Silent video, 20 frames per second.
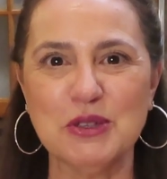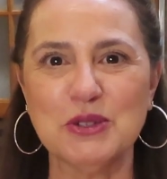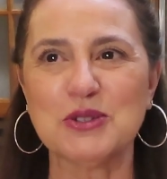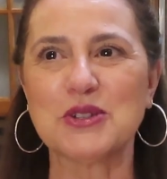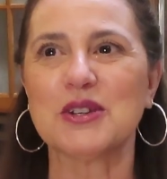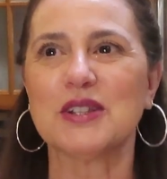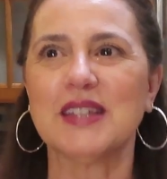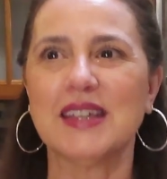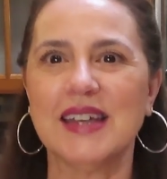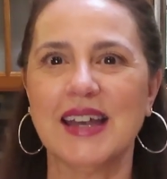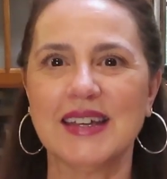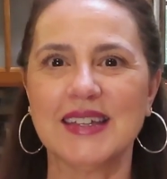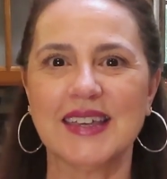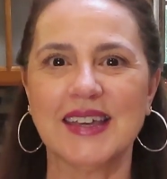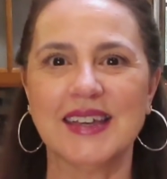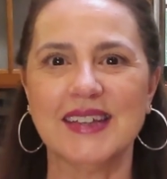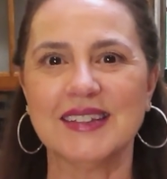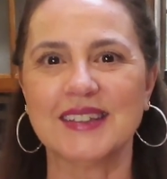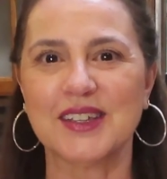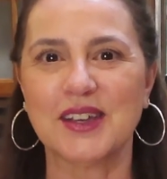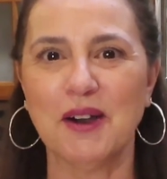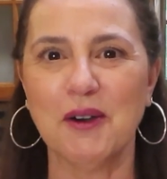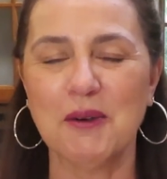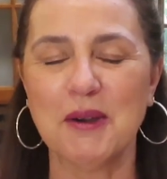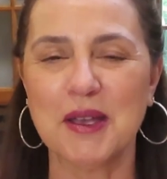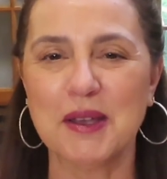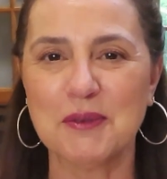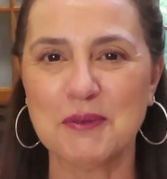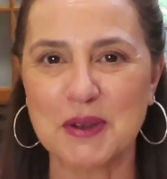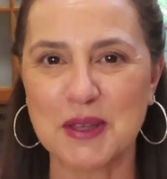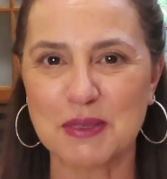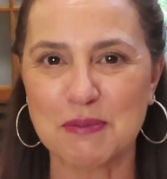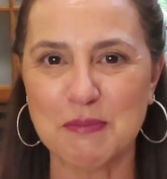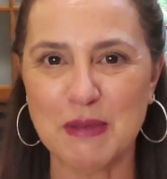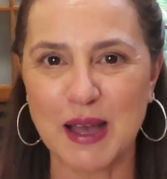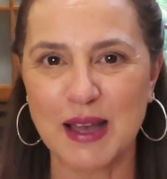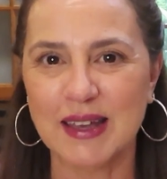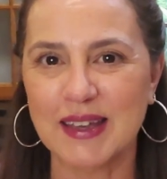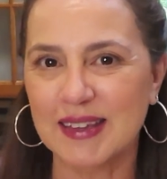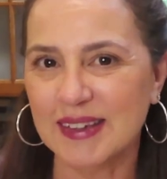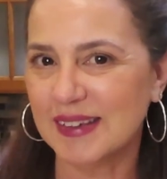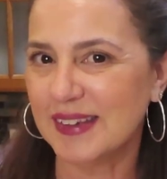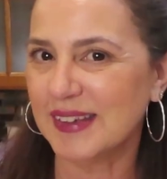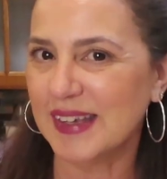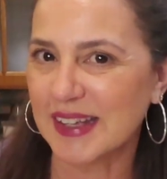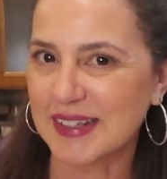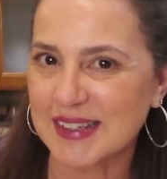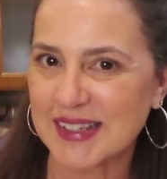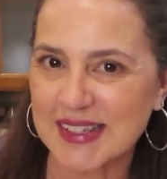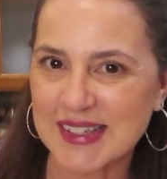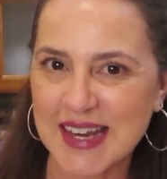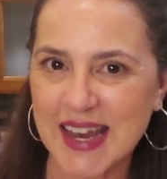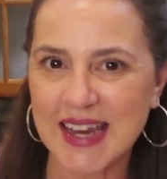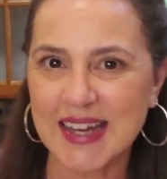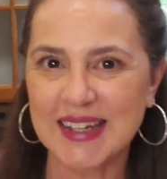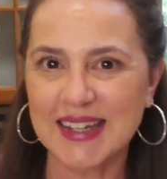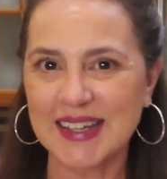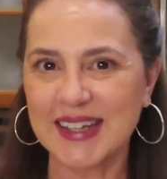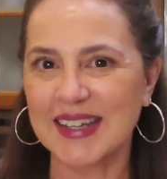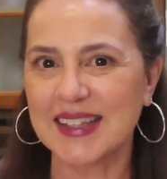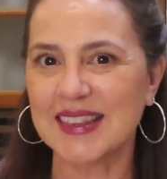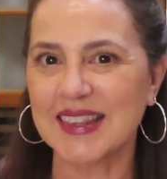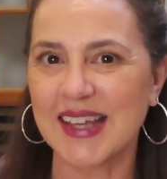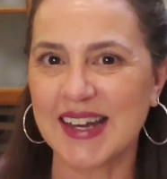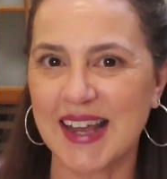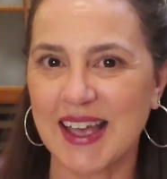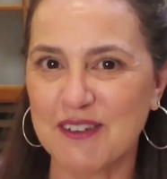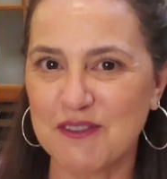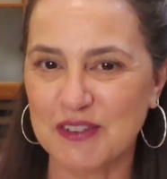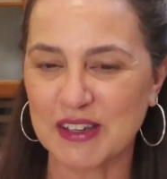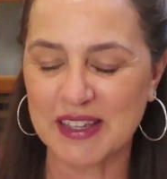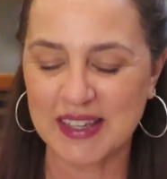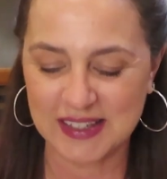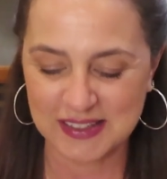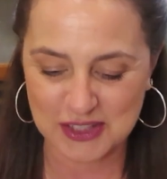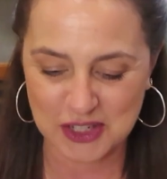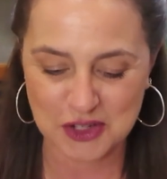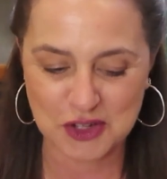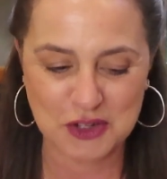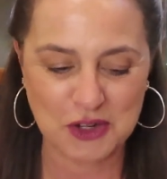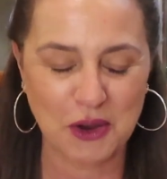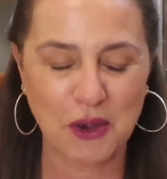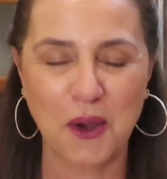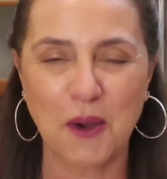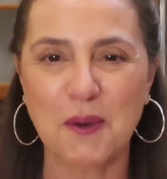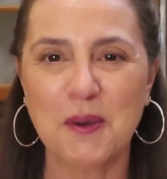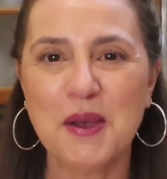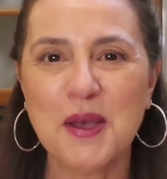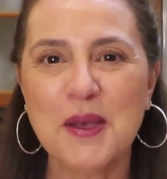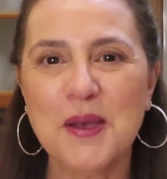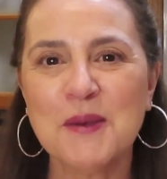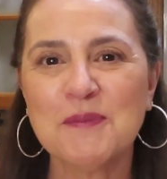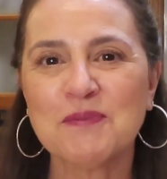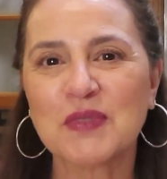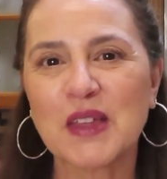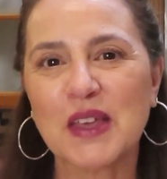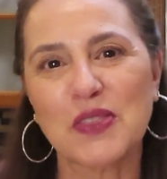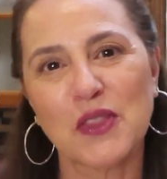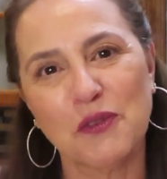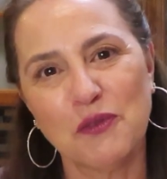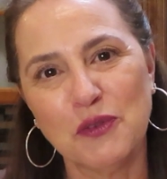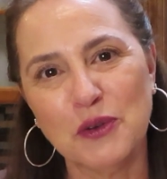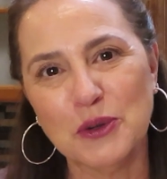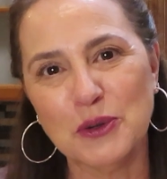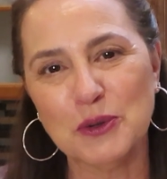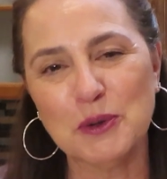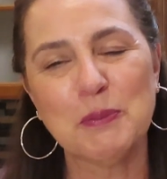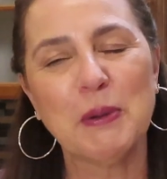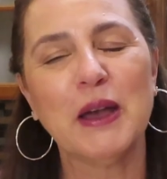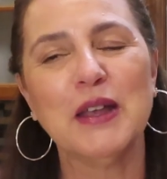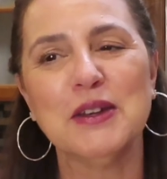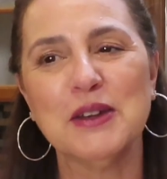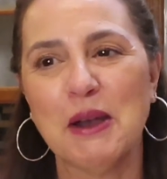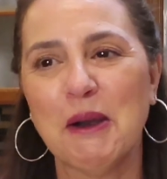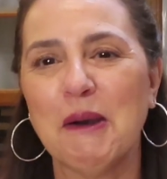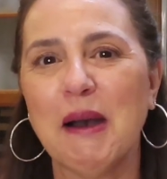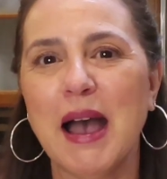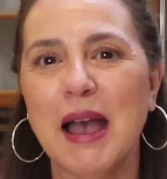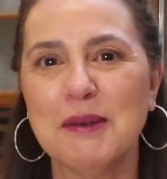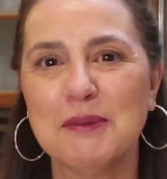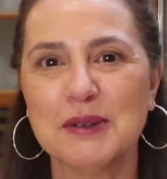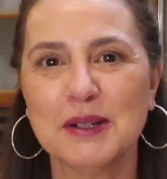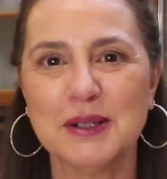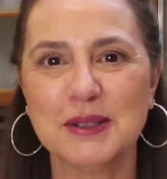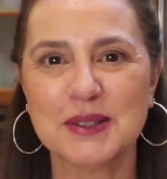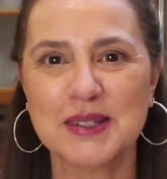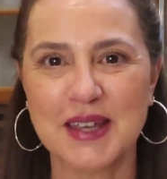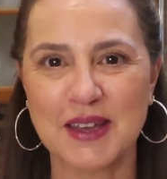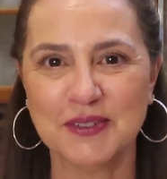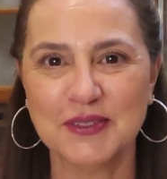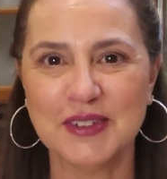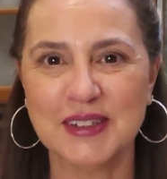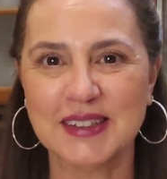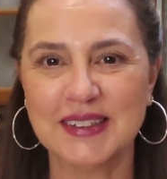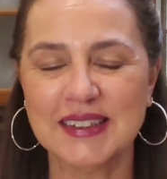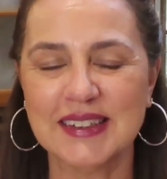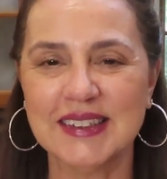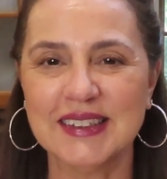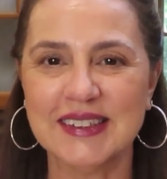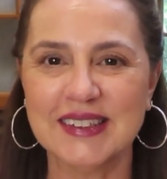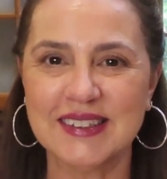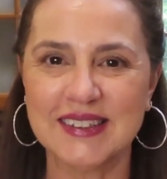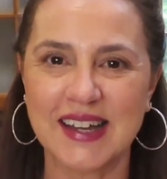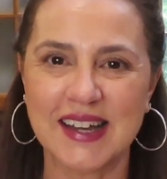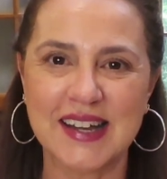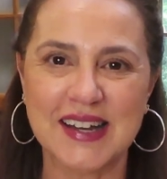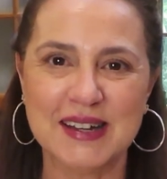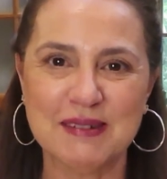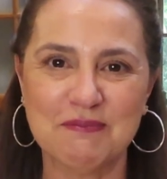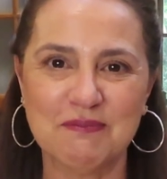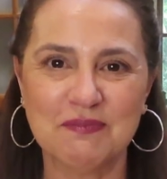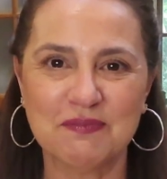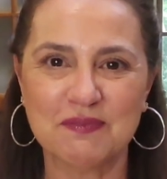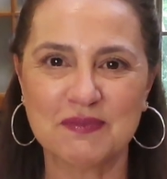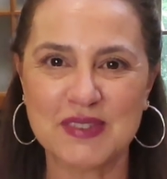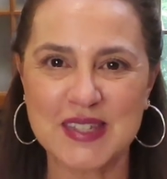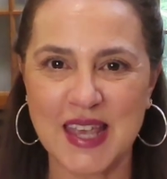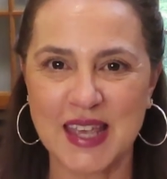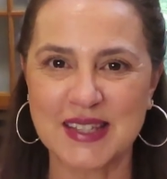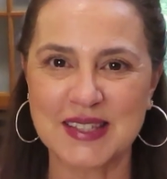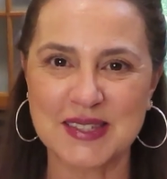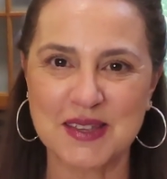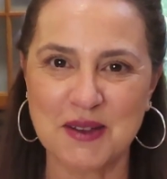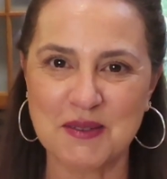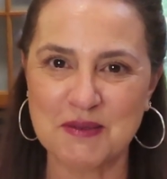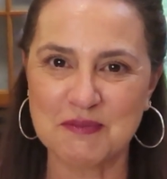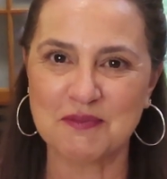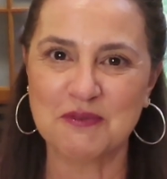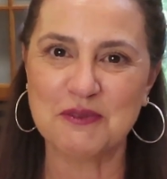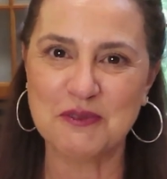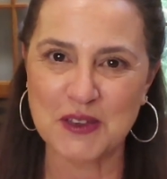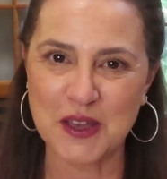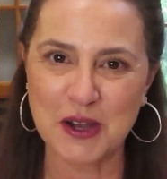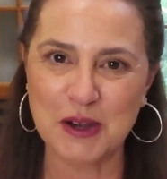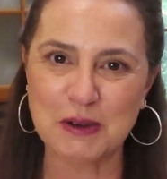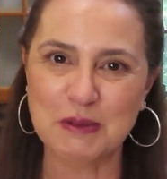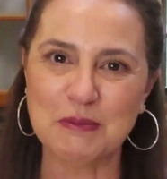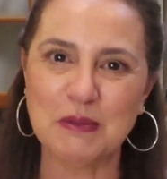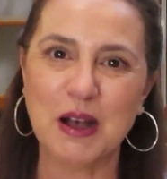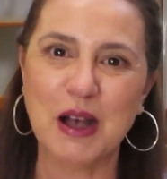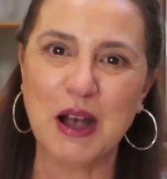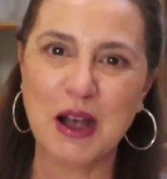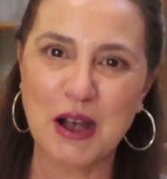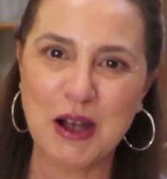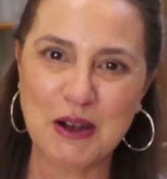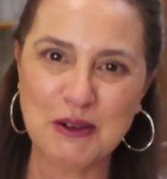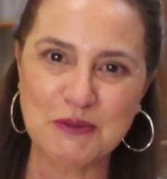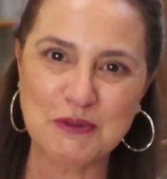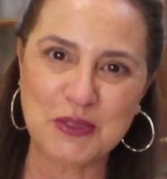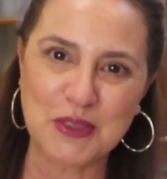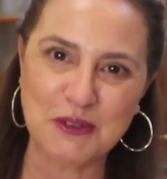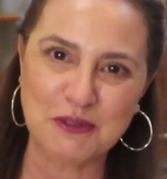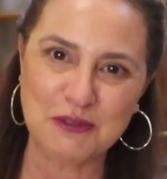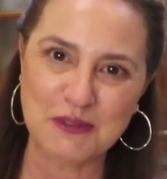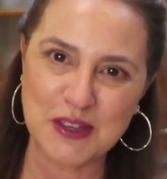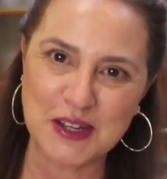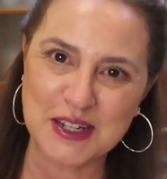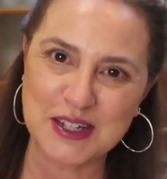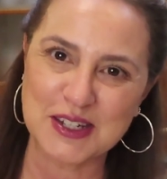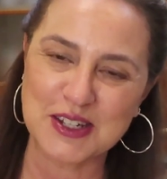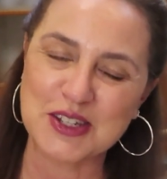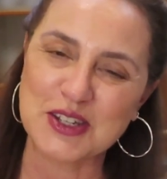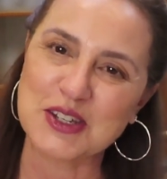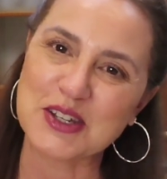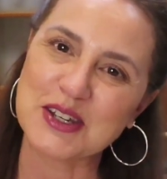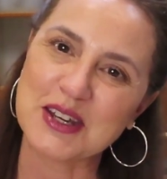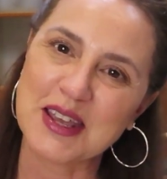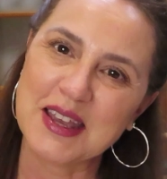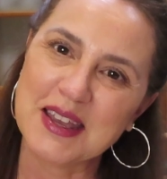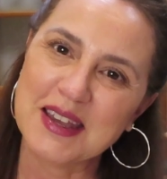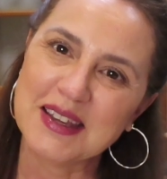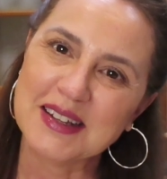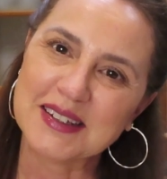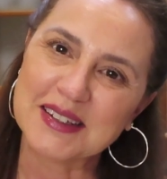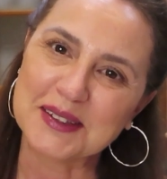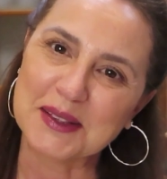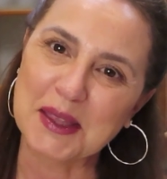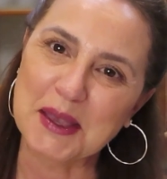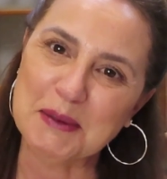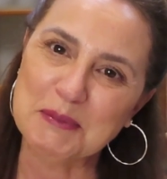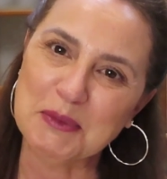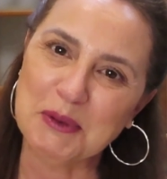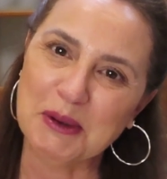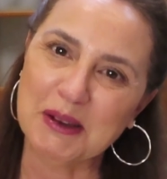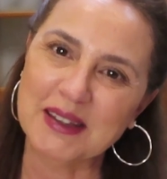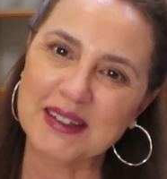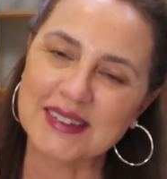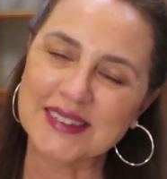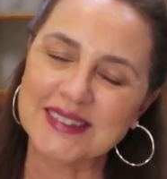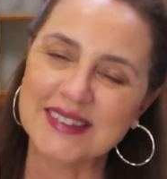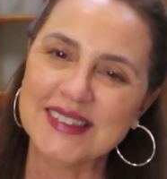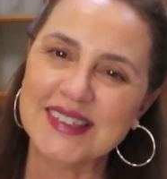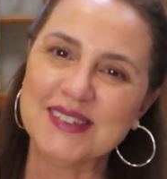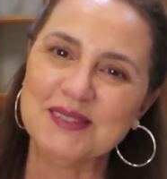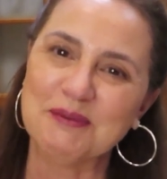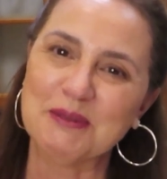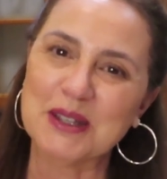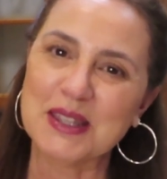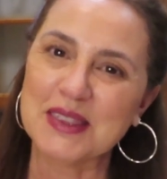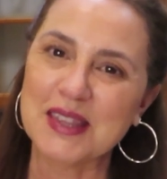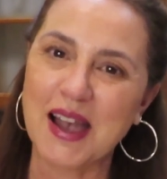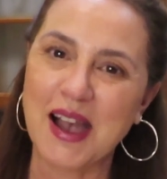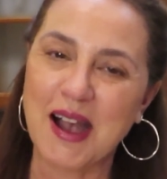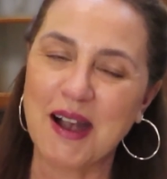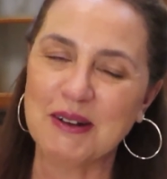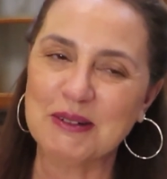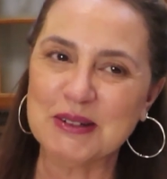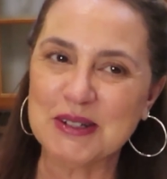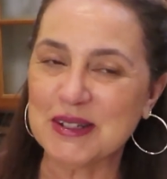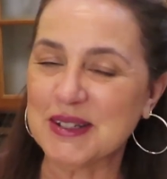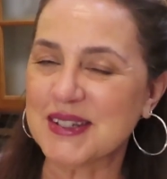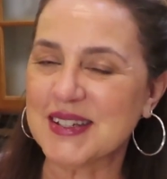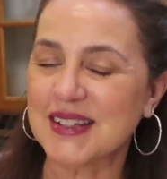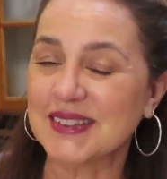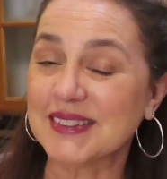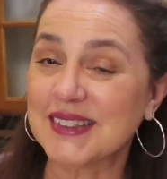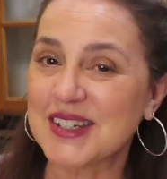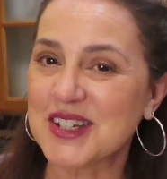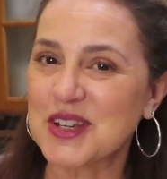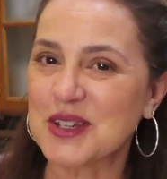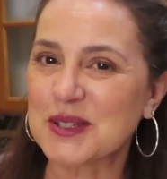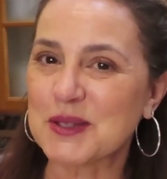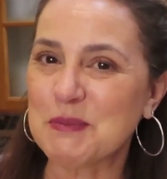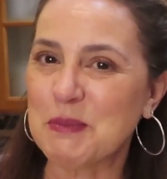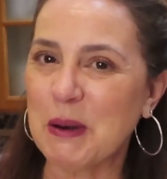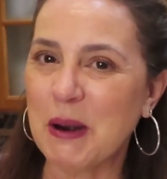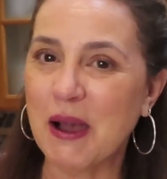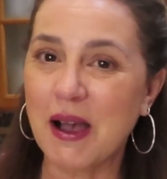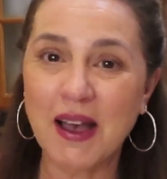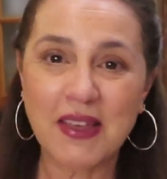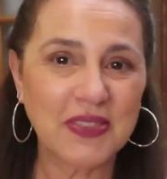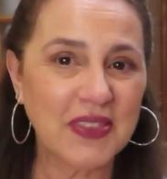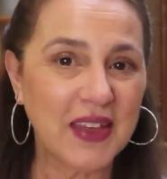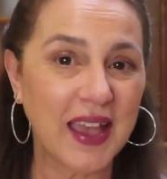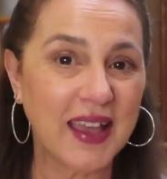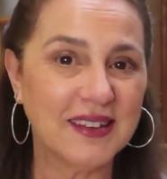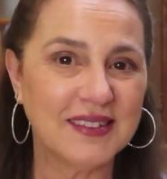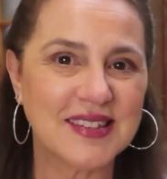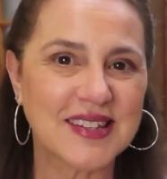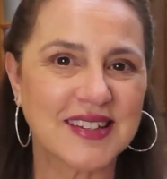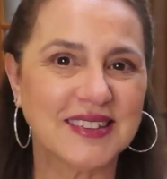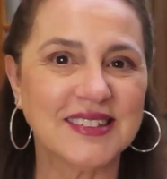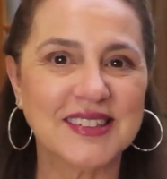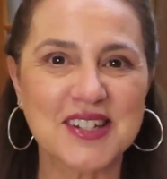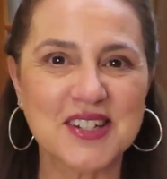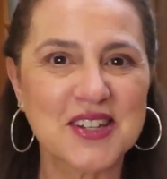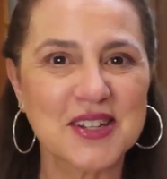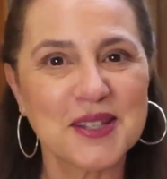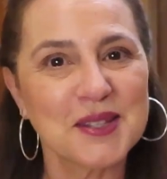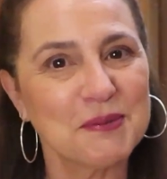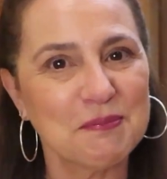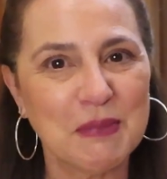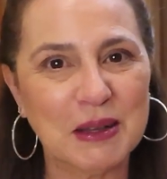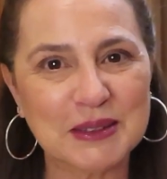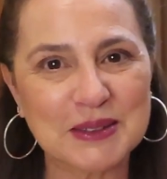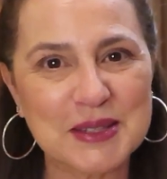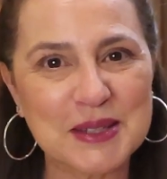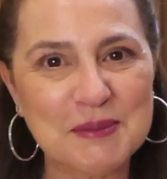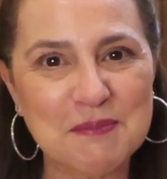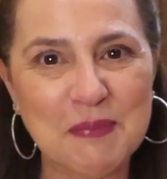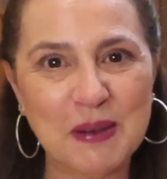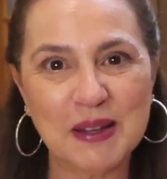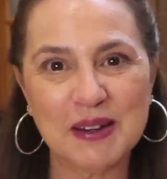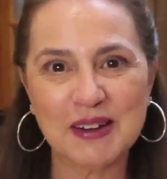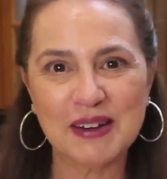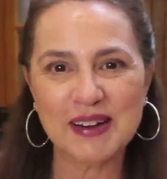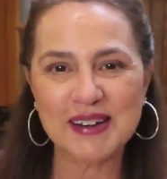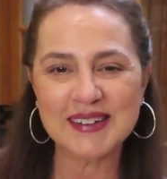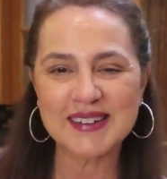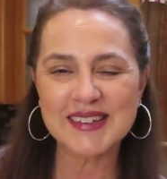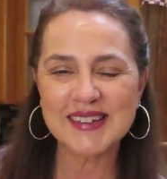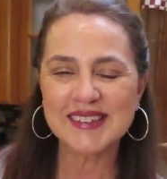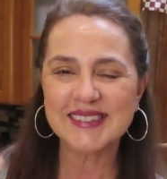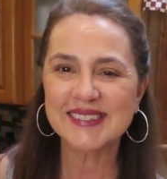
Usually I get going with my entertaining and then I forget to show the food, but no, I will definitely um, take some film of the finished clam boil with our delicious broth and delicious melted butter.